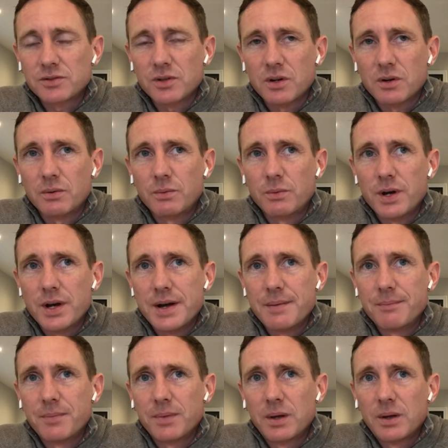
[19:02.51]
So,
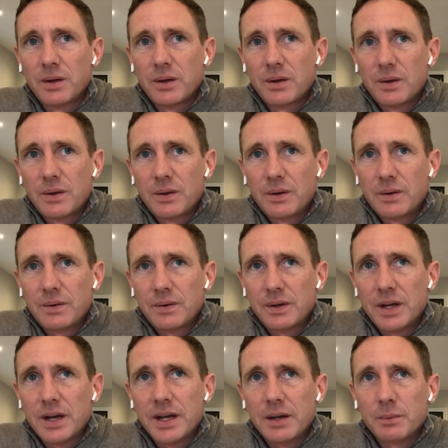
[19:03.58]

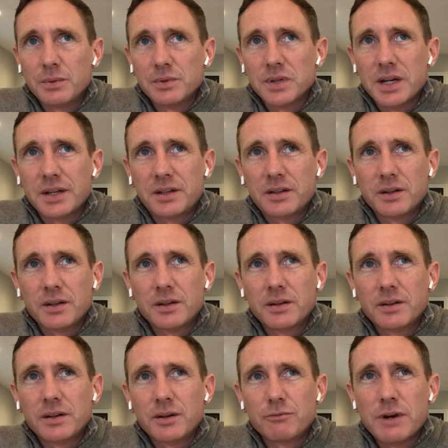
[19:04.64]
yeah, it was like
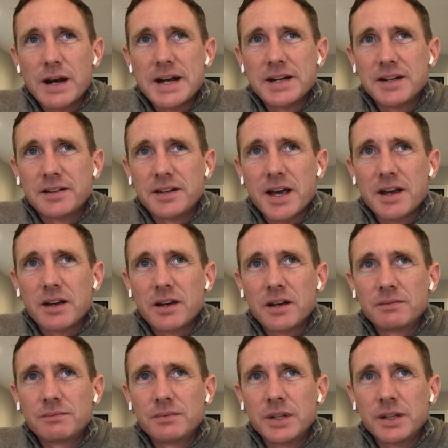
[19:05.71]
a rainy
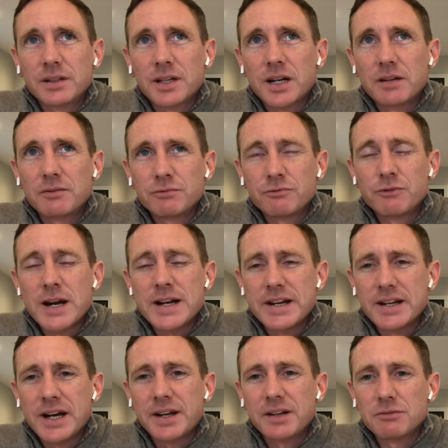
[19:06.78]
day,
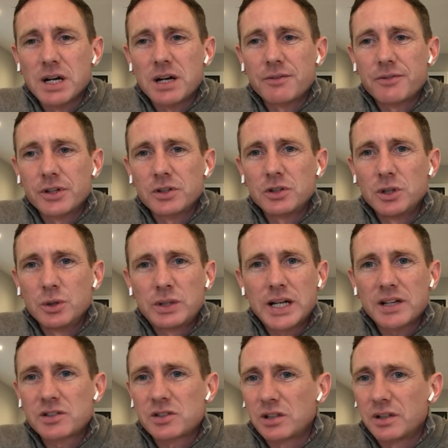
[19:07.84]
rainy night rather than
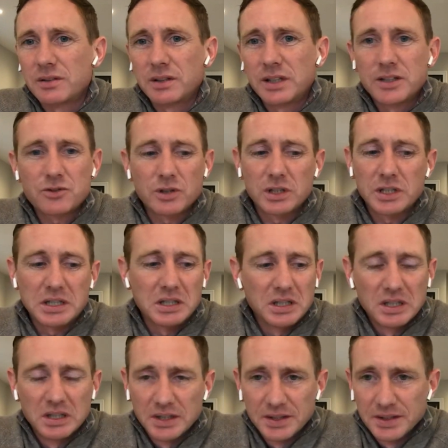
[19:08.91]
Newcastle, and literally
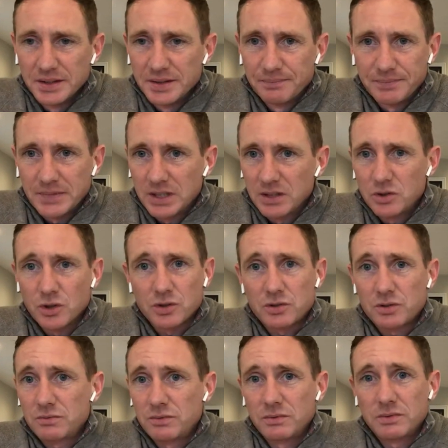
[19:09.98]

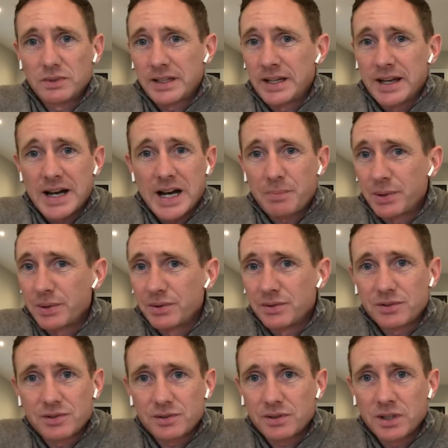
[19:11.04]
just, it
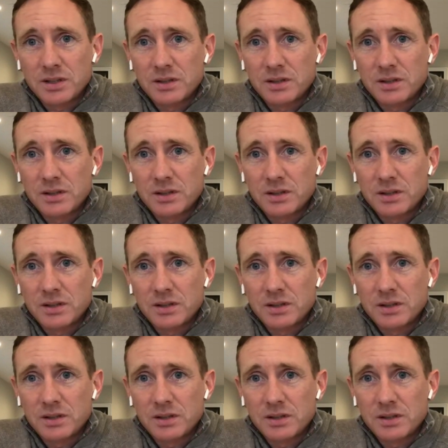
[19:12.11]
happens,